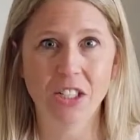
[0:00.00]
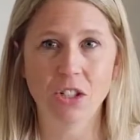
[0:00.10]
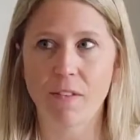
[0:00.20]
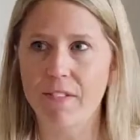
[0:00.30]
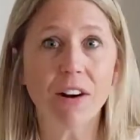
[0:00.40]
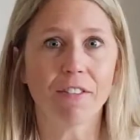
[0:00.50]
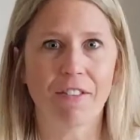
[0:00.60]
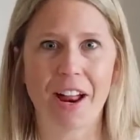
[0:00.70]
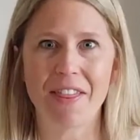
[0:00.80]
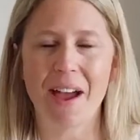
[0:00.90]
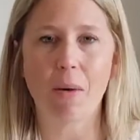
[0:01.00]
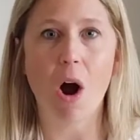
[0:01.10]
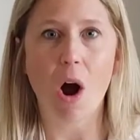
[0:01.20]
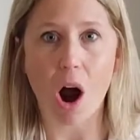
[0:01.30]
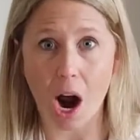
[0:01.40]
to verify that
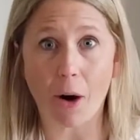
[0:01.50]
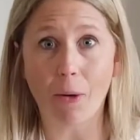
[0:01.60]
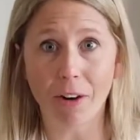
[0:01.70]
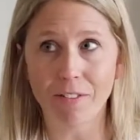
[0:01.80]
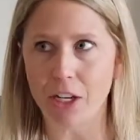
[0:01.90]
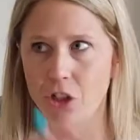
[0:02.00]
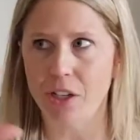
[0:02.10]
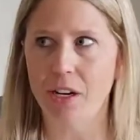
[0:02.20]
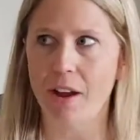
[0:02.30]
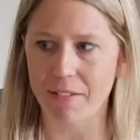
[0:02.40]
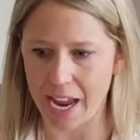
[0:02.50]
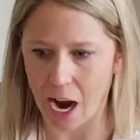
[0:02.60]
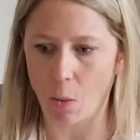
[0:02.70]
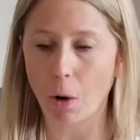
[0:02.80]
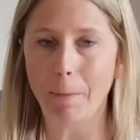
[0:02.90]
our vision and
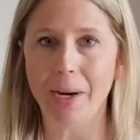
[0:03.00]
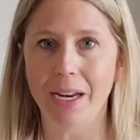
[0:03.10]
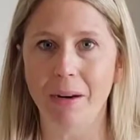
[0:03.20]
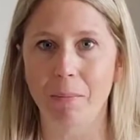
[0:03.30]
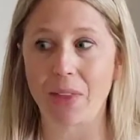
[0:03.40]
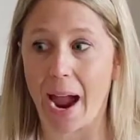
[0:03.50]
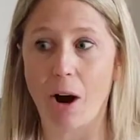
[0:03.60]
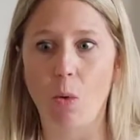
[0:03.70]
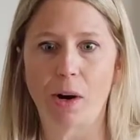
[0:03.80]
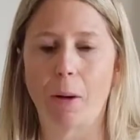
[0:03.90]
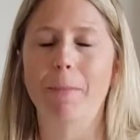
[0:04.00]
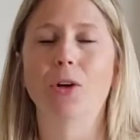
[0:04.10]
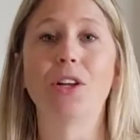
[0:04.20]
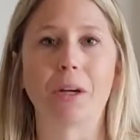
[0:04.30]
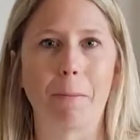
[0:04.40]
how we are
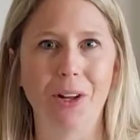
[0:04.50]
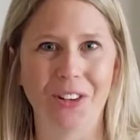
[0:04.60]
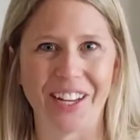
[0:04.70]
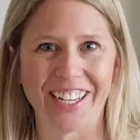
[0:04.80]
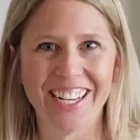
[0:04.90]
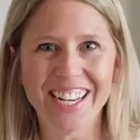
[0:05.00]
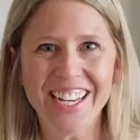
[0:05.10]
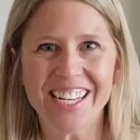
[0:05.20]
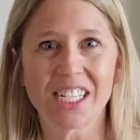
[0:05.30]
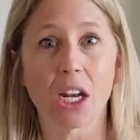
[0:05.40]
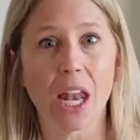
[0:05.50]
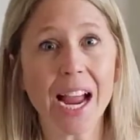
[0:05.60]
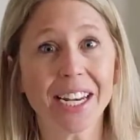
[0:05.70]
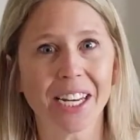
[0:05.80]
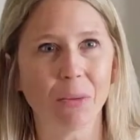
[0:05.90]
building a building is
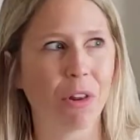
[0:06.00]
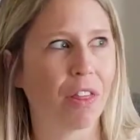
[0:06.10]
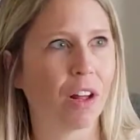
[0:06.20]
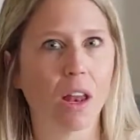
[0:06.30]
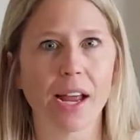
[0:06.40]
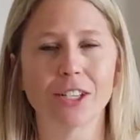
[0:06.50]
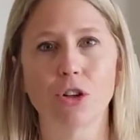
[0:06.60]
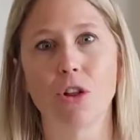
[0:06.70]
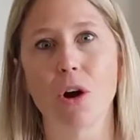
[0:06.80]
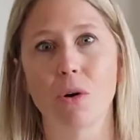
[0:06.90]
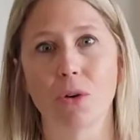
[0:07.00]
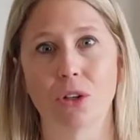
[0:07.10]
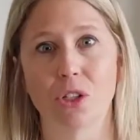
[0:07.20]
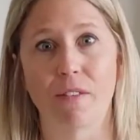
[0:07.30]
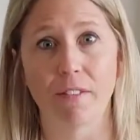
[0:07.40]
aligning with the client's or the
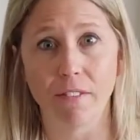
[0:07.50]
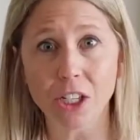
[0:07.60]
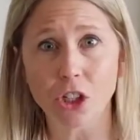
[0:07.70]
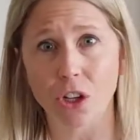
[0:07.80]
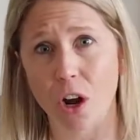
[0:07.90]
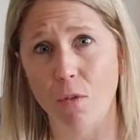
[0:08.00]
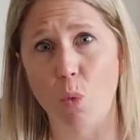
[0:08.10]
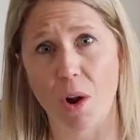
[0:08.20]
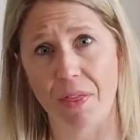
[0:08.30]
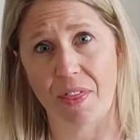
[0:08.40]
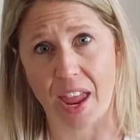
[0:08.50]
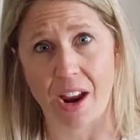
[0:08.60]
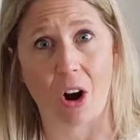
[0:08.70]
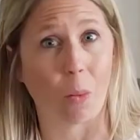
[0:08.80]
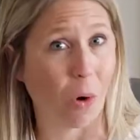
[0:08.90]
owner's vision of what they
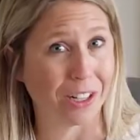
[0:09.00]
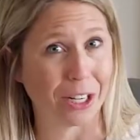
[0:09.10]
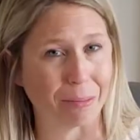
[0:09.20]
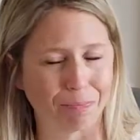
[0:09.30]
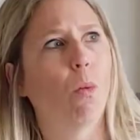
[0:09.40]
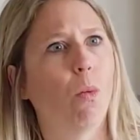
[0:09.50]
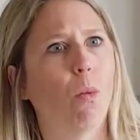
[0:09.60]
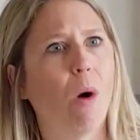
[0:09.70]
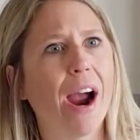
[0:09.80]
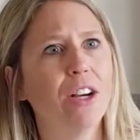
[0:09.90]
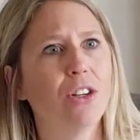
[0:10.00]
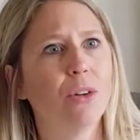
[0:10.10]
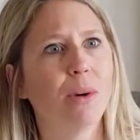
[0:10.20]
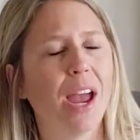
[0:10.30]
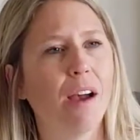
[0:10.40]
are wanting. Why do
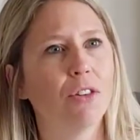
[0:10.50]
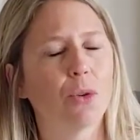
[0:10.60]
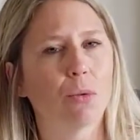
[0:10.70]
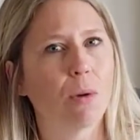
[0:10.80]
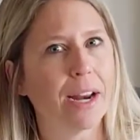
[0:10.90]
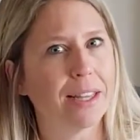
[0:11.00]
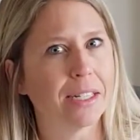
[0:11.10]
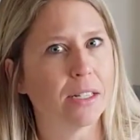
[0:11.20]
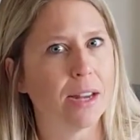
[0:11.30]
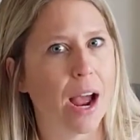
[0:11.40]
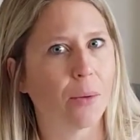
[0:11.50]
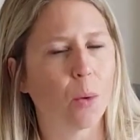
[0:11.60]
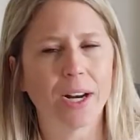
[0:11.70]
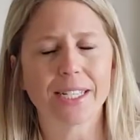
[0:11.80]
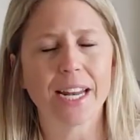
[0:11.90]
we have to write this down?
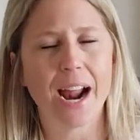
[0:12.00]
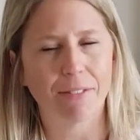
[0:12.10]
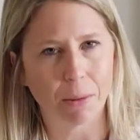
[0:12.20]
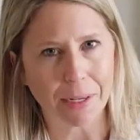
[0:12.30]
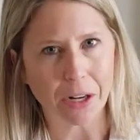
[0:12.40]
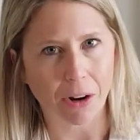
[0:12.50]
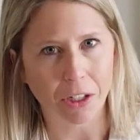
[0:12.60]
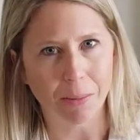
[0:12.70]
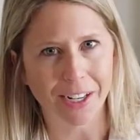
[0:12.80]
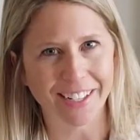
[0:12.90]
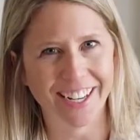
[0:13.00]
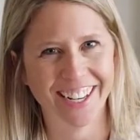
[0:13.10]
Why does it have to be documented?